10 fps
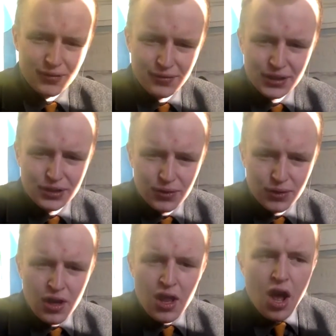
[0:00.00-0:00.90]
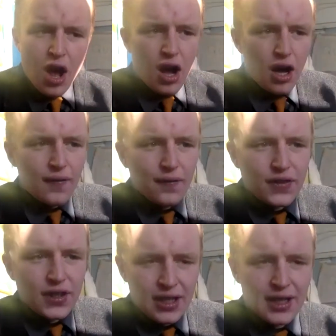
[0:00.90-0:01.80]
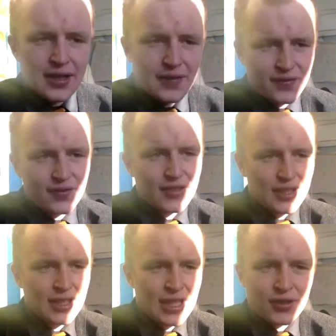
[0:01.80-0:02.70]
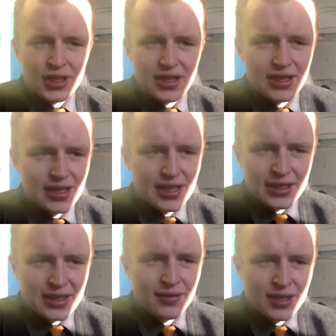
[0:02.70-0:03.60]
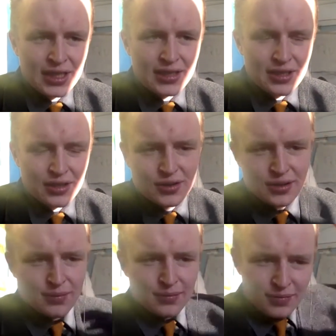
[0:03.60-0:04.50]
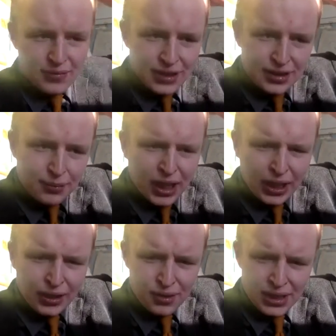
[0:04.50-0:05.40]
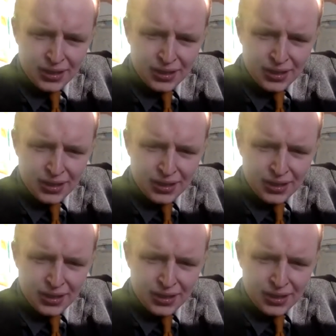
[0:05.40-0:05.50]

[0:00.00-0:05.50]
fish for. Yeah, yeah. I'll need to. I definitely need to do some cutlery